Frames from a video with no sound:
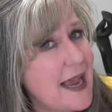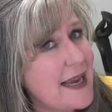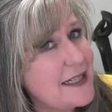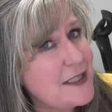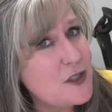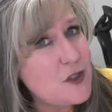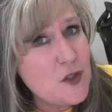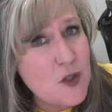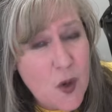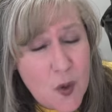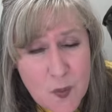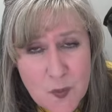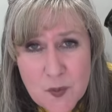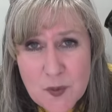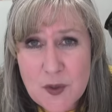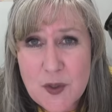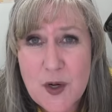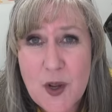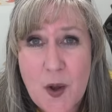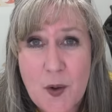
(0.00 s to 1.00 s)
I don't
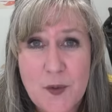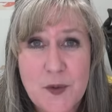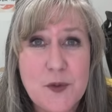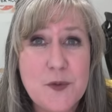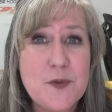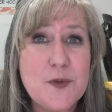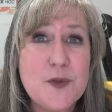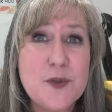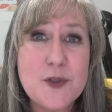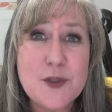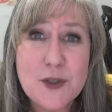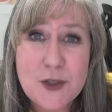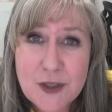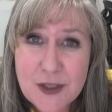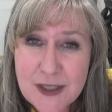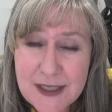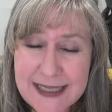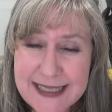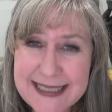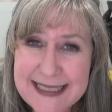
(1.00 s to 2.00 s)
know. You
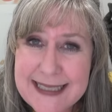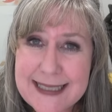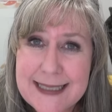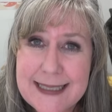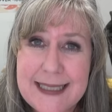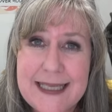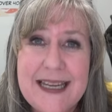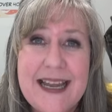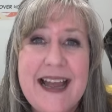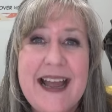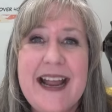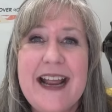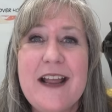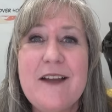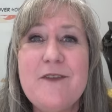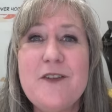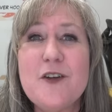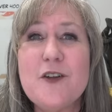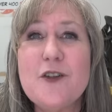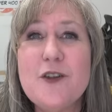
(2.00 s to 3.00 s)
certainly can see
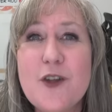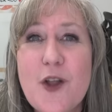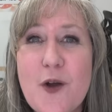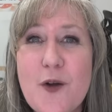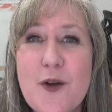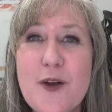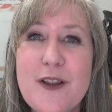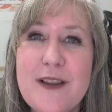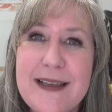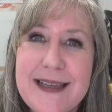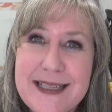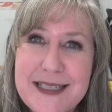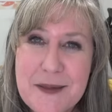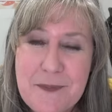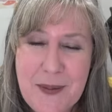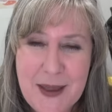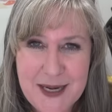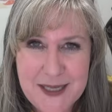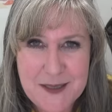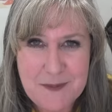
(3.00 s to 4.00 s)
if your local
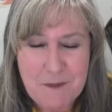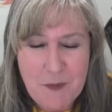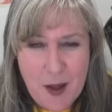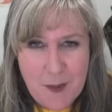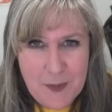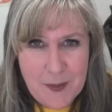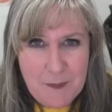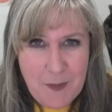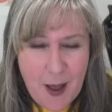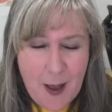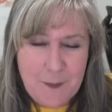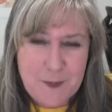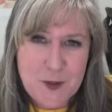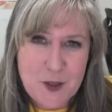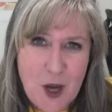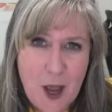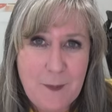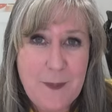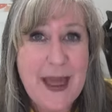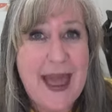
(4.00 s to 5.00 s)
independent mom and pop
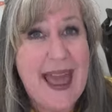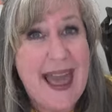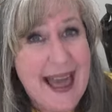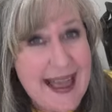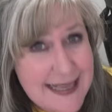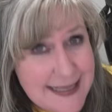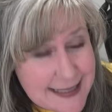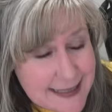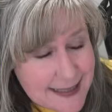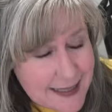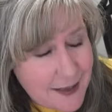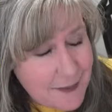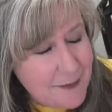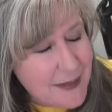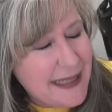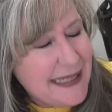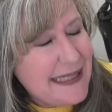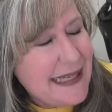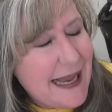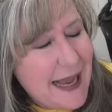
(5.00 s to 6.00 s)
shop has them.
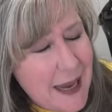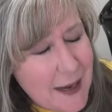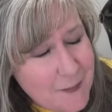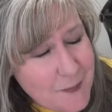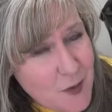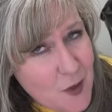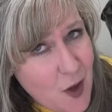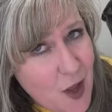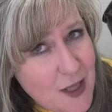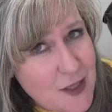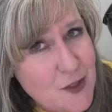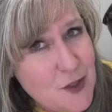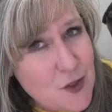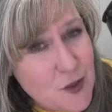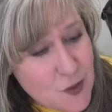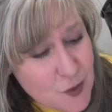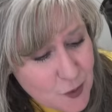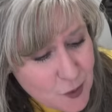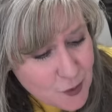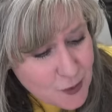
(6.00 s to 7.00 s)
I'm not
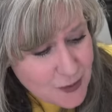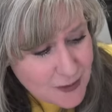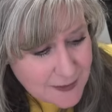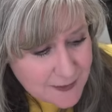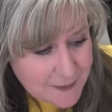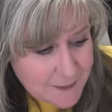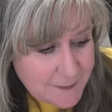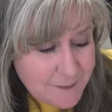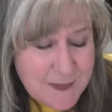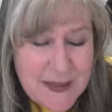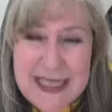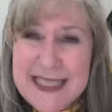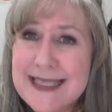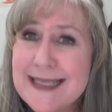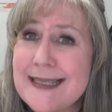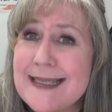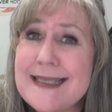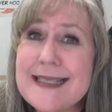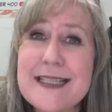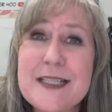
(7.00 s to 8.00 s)
certain.
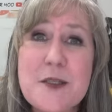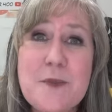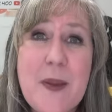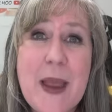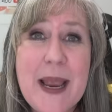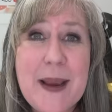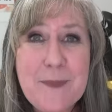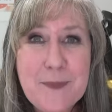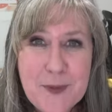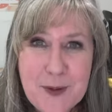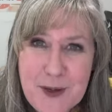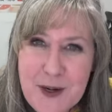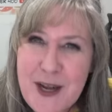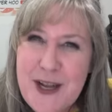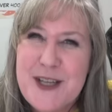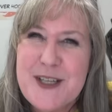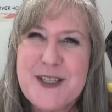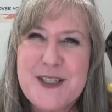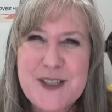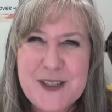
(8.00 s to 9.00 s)
Sizzix paper,
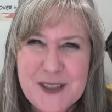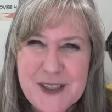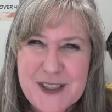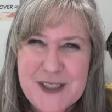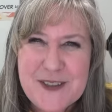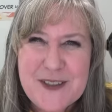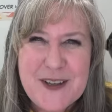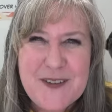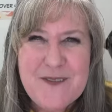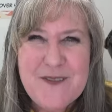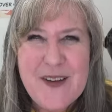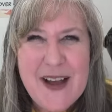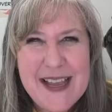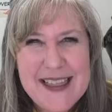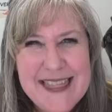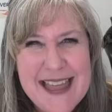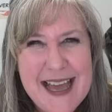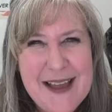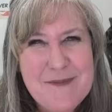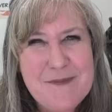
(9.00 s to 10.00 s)
sure, you can
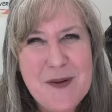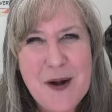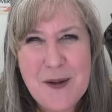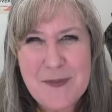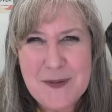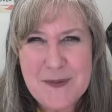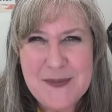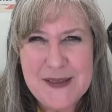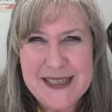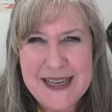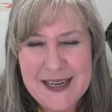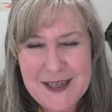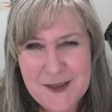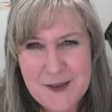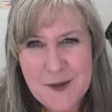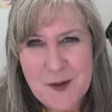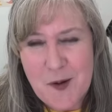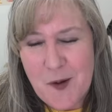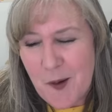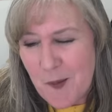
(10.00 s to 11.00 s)
find that probably at
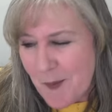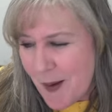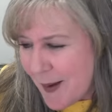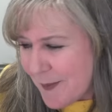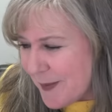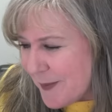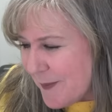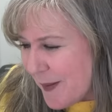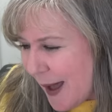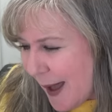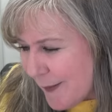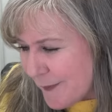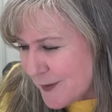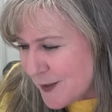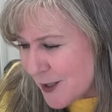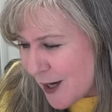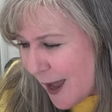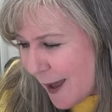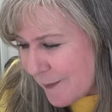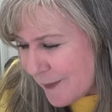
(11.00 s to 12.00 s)
your local mom and pop
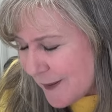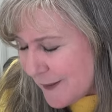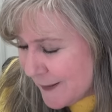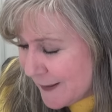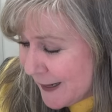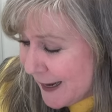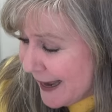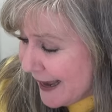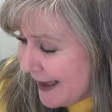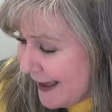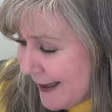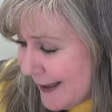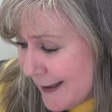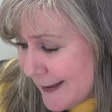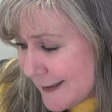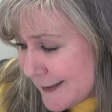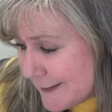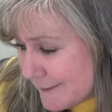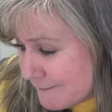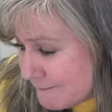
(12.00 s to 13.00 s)
shop.
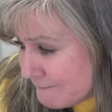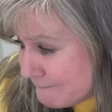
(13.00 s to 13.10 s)
And